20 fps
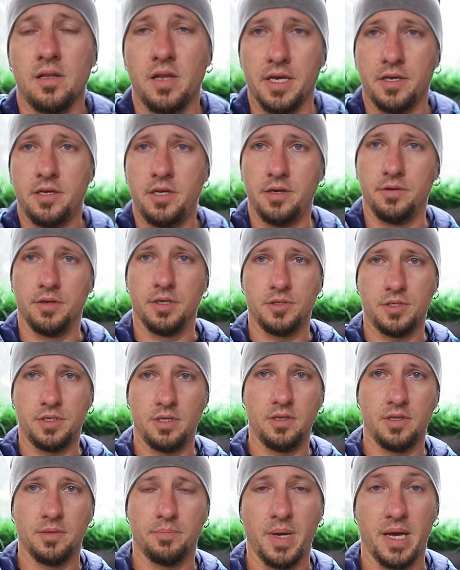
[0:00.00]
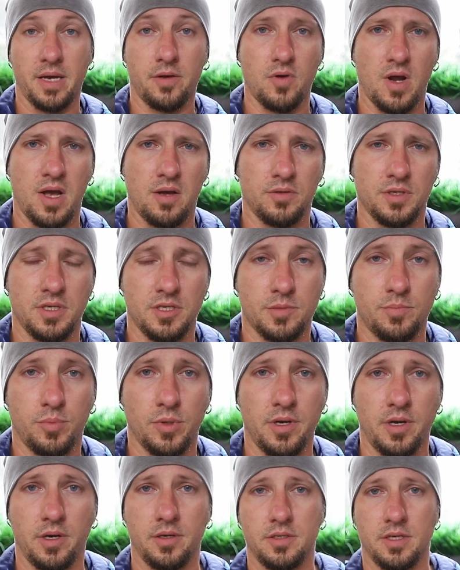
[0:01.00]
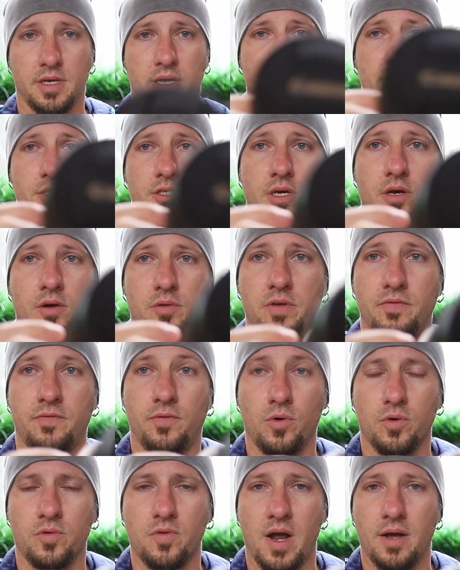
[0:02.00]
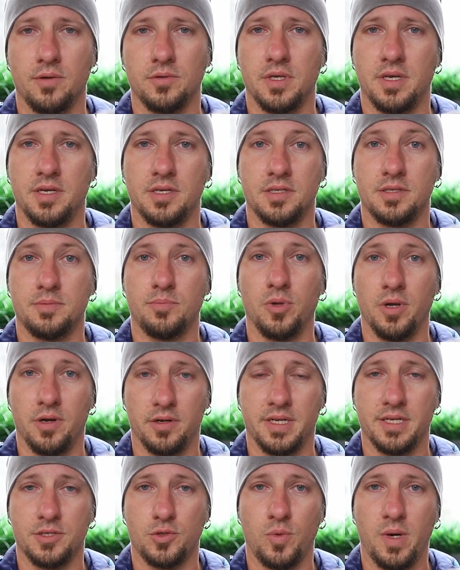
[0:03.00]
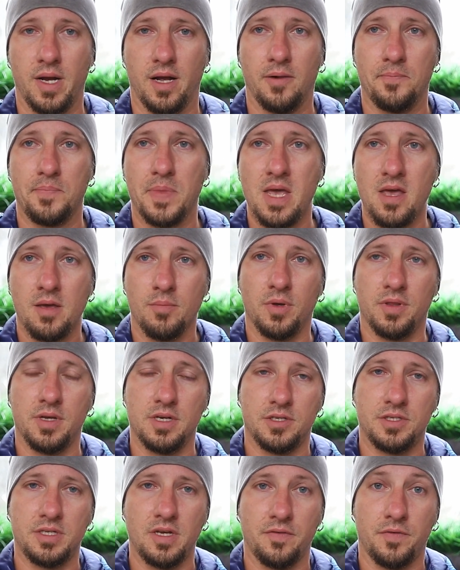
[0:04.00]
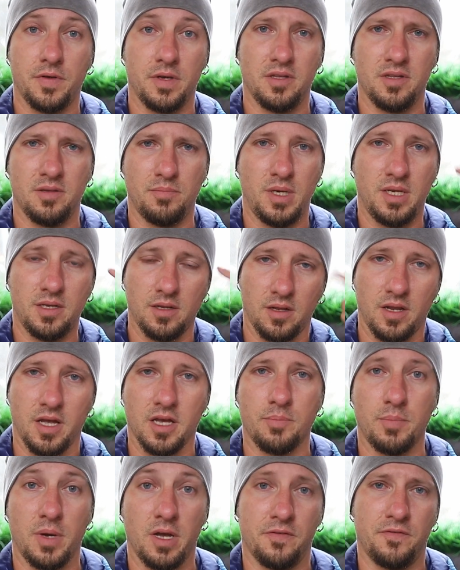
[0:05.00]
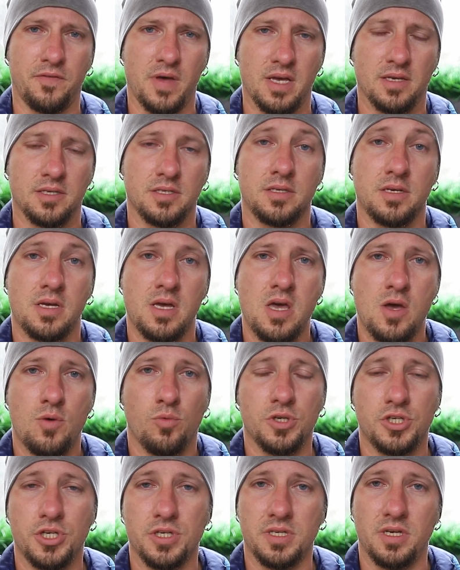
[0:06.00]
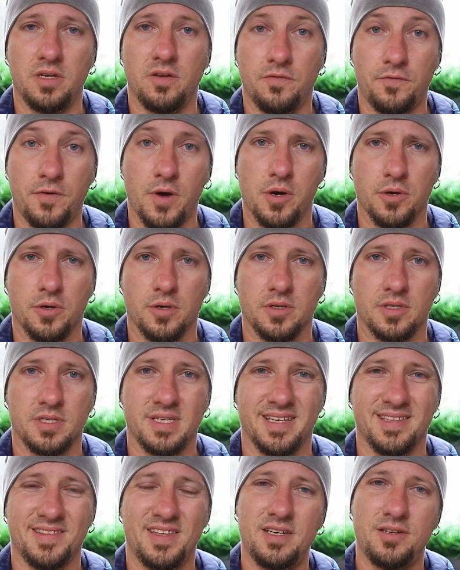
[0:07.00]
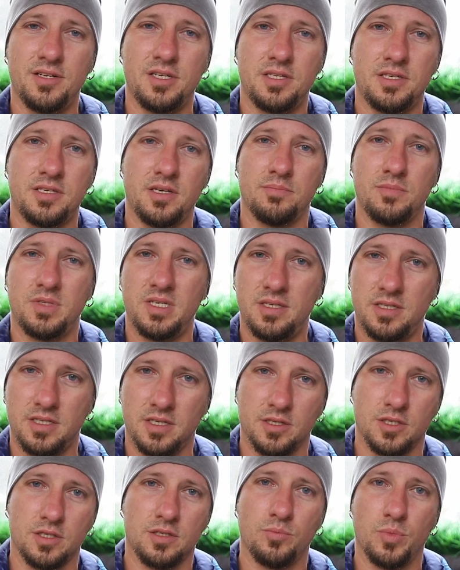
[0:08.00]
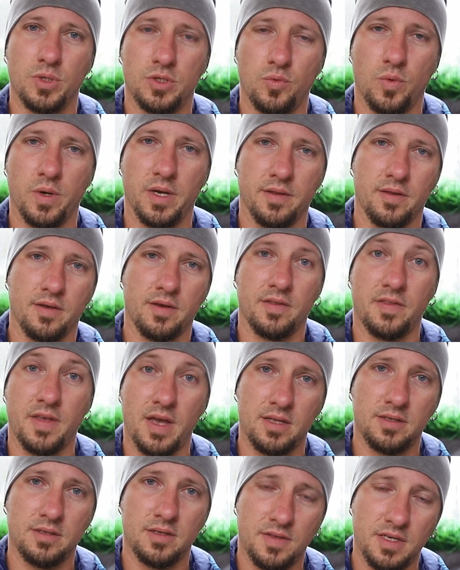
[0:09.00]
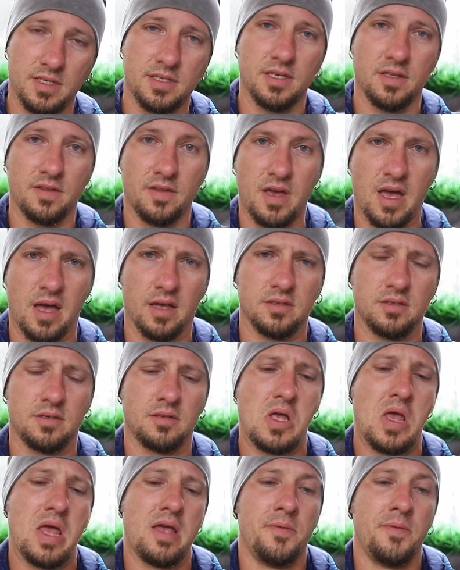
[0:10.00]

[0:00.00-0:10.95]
Like here, you see the background is blurred and so the foreground is blurred as well, but there is something in the middle, like my face, which is in focus, and there is some distance between this and that.